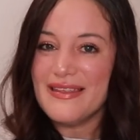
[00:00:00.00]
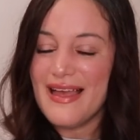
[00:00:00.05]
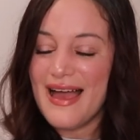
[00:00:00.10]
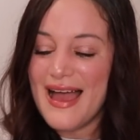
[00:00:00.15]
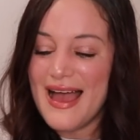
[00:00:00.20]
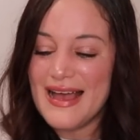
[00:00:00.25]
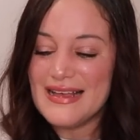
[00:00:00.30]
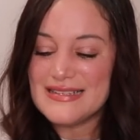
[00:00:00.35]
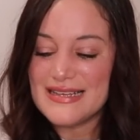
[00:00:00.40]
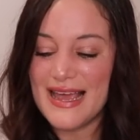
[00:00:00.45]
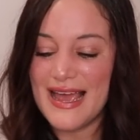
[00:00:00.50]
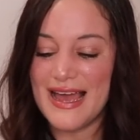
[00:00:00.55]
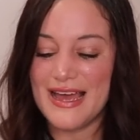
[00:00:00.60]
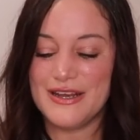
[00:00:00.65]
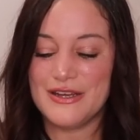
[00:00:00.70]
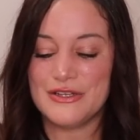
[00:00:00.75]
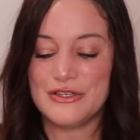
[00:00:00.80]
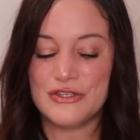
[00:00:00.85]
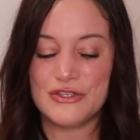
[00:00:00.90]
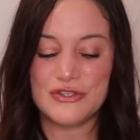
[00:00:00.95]
last. I
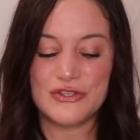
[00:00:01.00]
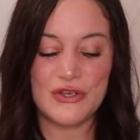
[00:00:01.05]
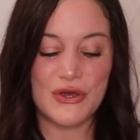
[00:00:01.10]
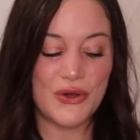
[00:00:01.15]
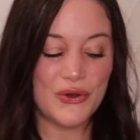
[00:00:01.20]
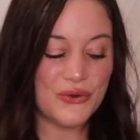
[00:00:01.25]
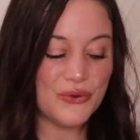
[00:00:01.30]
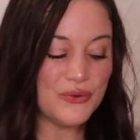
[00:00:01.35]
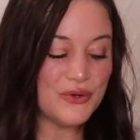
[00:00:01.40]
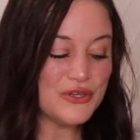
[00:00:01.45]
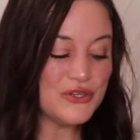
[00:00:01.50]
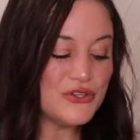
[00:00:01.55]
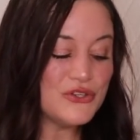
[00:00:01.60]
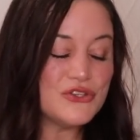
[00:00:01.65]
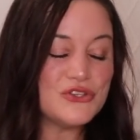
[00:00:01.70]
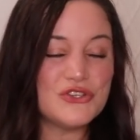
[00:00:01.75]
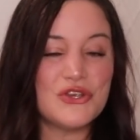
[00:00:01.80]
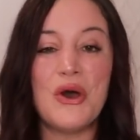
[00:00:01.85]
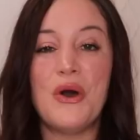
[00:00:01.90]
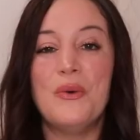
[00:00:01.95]
had so,
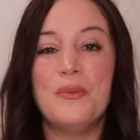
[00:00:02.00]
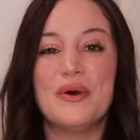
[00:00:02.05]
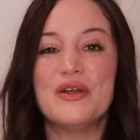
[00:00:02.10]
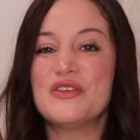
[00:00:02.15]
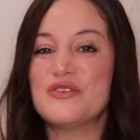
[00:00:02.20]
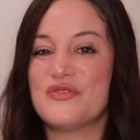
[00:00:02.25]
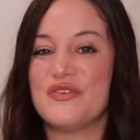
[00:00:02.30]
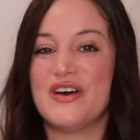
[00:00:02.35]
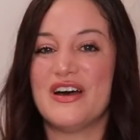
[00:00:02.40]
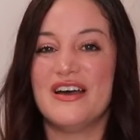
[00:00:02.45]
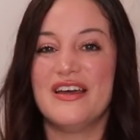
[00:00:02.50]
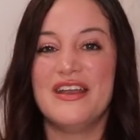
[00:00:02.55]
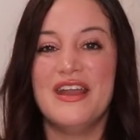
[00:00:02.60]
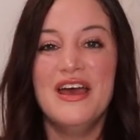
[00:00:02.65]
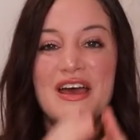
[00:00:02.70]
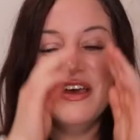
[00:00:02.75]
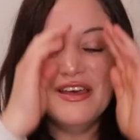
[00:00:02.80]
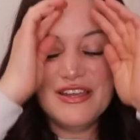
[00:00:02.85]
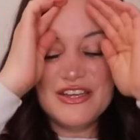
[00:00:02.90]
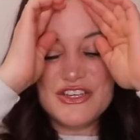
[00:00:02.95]
so much fun
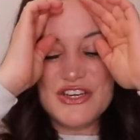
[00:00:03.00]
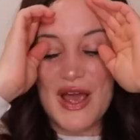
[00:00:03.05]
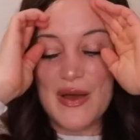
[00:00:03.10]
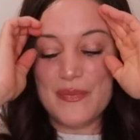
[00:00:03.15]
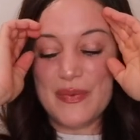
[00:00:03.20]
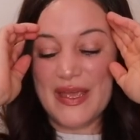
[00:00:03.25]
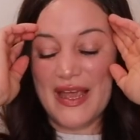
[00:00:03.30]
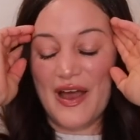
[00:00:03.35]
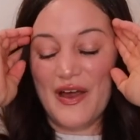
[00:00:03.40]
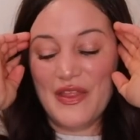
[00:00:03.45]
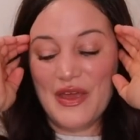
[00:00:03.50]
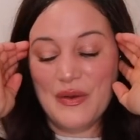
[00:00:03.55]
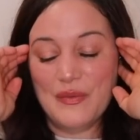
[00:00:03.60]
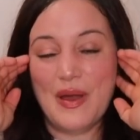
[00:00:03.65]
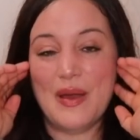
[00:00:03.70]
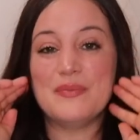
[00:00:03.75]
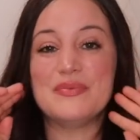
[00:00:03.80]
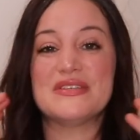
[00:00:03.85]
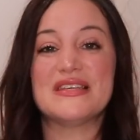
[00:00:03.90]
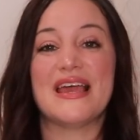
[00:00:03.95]
shopping on their
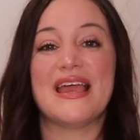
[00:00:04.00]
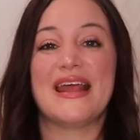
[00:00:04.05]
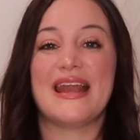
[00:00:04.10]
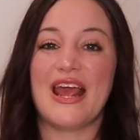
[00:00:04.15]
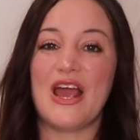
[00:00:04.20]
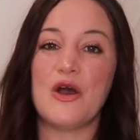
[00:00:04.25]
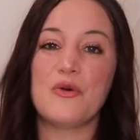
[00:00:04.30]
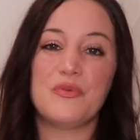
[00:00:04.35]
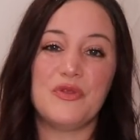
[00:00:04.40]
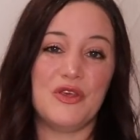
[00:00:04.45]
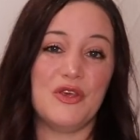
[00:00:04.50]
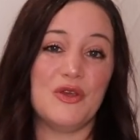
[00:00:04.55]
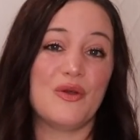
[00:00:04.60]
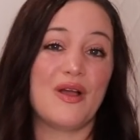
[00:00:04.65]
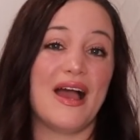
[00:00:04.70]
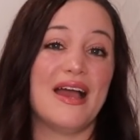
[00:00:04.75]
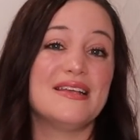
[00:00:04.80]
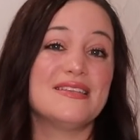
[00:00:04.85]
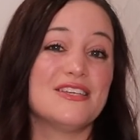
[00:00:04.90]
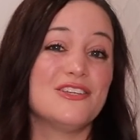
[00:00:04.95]
website and I hope that you
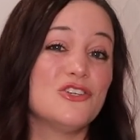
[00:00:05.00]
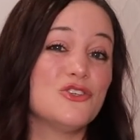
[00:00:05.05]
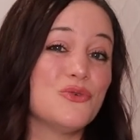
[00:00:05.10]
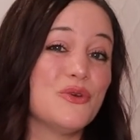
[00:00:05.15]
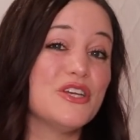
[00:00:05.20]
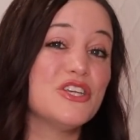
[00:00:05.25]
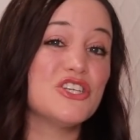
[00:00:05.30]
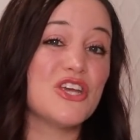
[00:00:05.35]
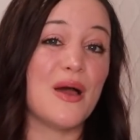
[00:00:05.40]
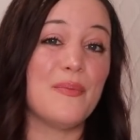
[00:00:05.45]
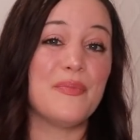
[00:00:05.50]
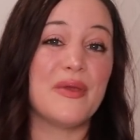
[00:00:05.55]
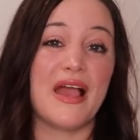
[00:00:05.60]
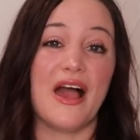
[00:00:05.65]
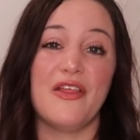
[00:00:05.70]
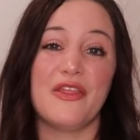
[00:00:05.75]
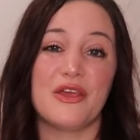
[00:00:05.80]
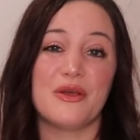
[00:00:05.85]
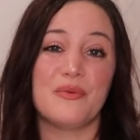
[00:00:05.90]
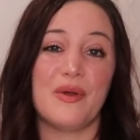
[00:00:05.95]
guys enjoy shopping
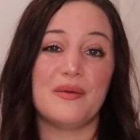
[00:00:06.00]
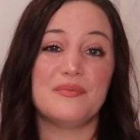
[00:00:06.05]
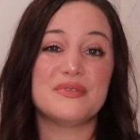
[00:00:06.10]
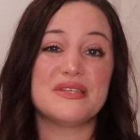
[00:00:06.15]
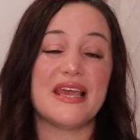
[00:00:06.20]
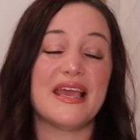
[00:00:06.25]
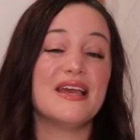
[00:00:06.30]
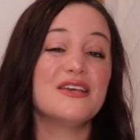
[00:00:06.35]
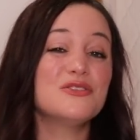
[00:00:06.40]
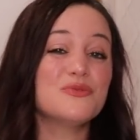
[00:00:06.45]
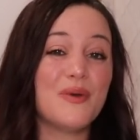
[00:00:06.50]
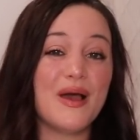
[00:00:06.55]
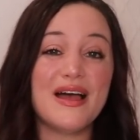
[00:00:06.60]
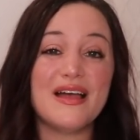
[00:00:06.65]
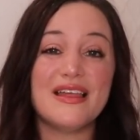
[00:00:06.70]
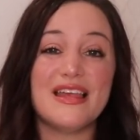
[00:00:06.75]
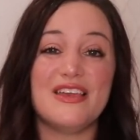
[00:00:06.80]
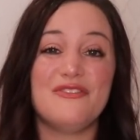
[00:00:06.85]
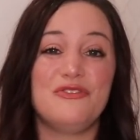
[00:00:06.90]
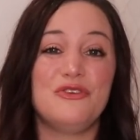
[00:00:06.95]
on their website as well.
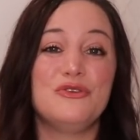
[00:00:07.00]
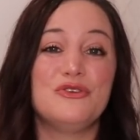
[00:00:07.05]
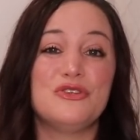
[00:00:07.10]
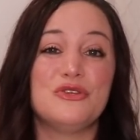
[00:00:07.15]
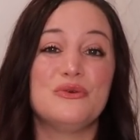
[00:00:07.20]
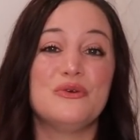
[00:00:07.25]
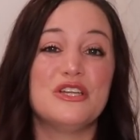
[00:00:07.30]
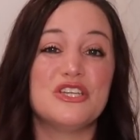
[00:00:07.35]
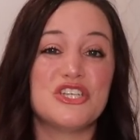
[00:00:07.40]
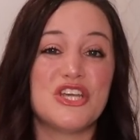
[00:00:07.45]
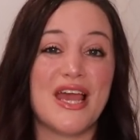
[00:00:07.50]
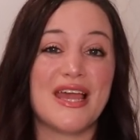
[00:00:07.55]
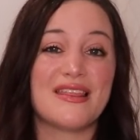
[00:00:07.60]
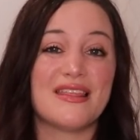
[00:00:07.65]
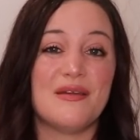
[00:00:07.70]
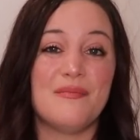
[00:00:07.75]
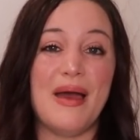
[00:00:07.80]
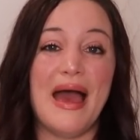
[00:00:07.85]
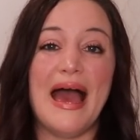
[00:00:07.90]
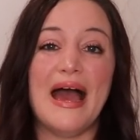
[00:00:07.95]
If you do check
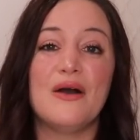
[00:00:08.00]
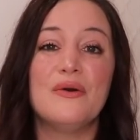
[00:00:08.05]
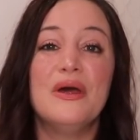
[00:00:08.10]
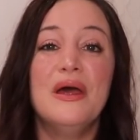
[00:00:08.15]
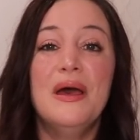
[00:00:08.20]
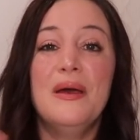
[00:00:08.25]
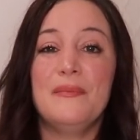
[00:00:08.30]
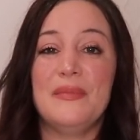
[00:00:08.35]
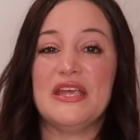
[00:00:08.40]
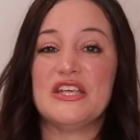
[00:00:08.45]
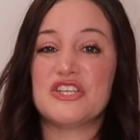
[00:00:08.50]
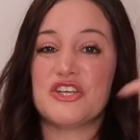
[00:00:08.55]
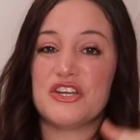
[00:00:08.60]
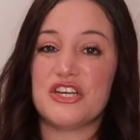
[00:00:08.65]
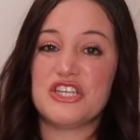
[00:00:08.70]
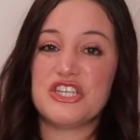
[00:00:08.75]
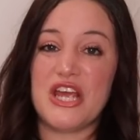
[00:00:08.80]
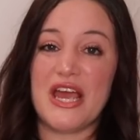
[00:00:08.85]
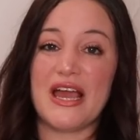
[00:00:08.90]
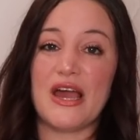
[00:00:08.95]
them out, make sure to
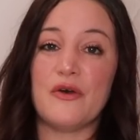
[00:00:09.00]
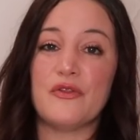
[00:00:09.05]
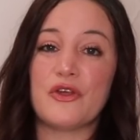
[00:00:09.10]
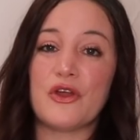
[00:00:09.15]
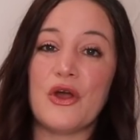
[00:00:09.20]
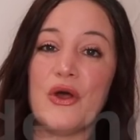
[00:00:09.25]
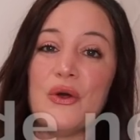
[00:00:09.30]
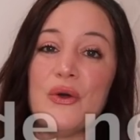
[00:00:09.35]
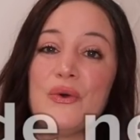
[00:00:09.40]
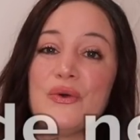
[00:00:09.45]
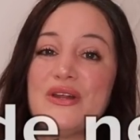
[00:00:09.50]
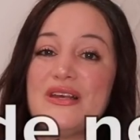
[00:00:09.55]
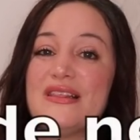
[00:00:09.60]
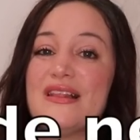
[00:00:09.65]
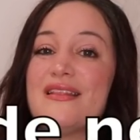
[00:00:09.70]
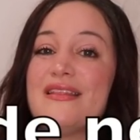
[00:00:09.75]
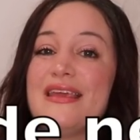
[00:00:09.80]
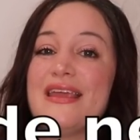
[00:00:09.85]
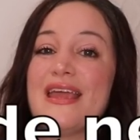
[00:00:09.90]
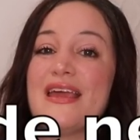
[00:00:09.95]
check out the code and
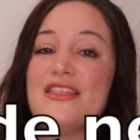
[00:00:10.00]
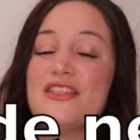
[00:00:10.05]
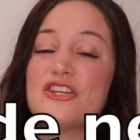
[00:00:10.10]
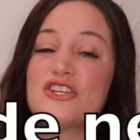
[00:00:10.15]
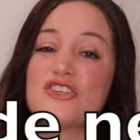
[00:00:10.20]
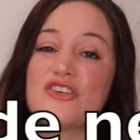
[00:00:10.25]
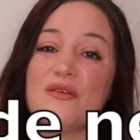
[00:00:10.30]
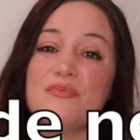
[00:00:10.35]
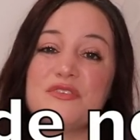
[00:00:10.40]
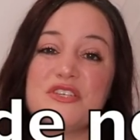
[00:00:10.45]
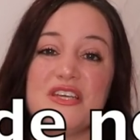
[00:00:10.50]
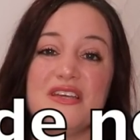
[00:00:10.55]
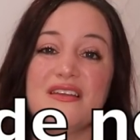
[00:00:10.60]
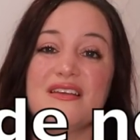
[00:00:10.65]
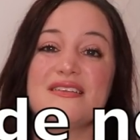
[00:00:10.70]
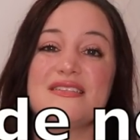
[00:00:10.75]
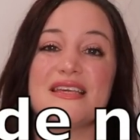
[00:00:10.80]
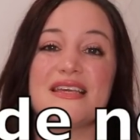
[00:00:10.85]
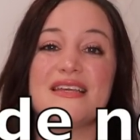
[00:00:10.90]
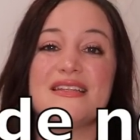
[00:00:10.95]
the link in the description
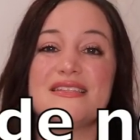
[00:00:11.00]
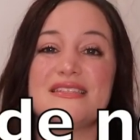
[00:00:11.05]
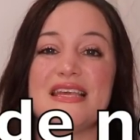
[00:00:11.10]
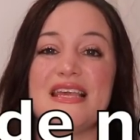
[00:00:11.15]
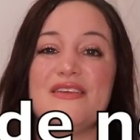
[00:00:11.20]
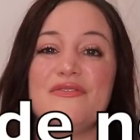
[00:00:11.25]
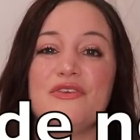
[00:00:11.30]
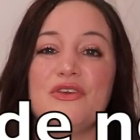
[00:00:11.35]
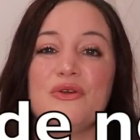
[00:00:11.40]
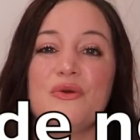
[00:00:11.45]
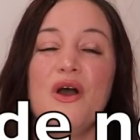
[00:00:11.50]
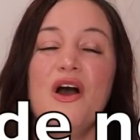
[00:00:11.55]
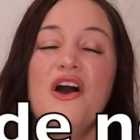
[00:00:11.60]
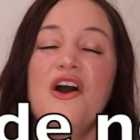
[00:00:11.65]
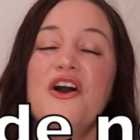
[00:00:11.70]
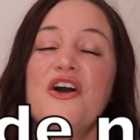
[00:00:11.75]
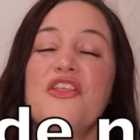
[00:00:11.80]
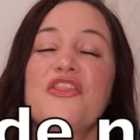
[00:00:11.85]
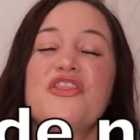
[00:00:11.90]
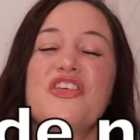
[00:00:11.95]
because it could save you
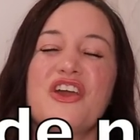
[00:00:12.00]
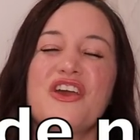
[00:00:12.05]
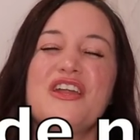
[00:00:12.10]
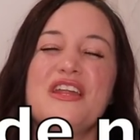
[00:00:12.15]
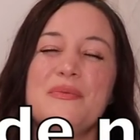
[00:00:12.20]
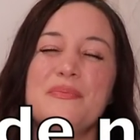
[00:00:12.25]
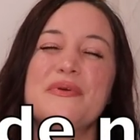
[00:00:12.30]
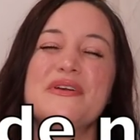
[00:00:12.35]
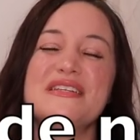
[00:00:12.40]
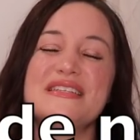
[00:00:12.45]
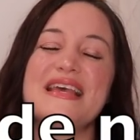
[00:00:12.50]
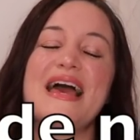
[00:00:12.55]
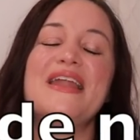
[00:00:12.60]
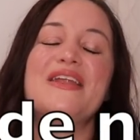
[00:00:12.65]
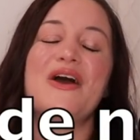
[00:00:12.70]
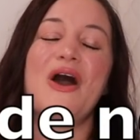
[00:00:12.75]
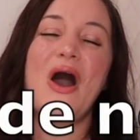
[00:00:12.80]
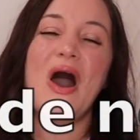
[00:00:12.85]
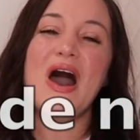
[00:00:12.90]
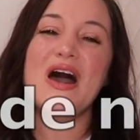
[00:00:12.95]
30%
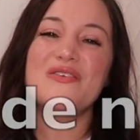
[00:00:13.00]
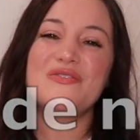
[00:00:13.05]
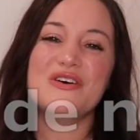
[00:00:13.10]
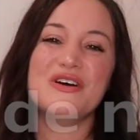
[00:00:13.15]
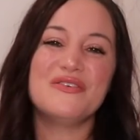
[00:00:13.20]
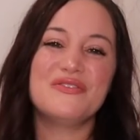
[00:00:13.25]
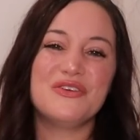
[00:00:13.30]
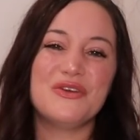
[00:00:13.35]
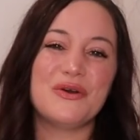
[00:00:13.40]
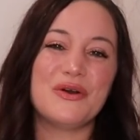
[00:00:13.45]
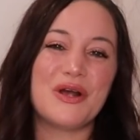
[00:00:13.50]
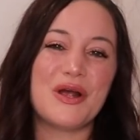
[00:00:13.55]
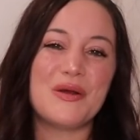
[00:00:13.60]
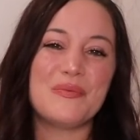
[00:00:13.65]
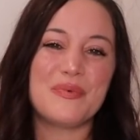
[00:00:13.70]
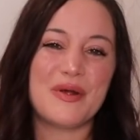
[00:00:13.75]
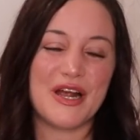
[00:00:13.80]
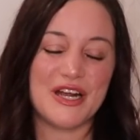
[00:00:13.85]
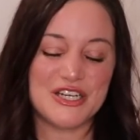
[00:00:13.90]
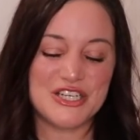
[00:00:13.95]
off of your
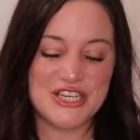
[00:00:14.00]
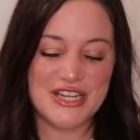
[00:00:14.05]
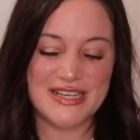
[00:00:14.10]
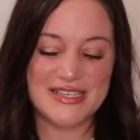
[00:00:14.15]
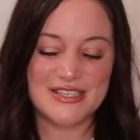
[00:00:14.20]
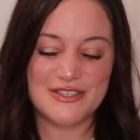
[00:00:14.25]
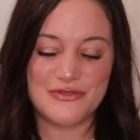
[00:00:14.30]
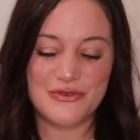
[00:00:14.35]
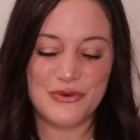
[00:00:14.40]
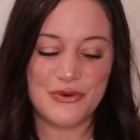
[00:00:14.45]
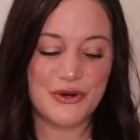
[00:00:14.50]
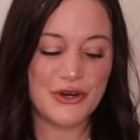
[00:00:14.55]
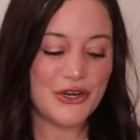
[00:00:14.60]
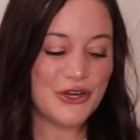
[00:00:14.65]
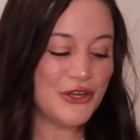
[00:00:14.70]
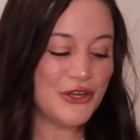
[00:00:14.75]
purchase for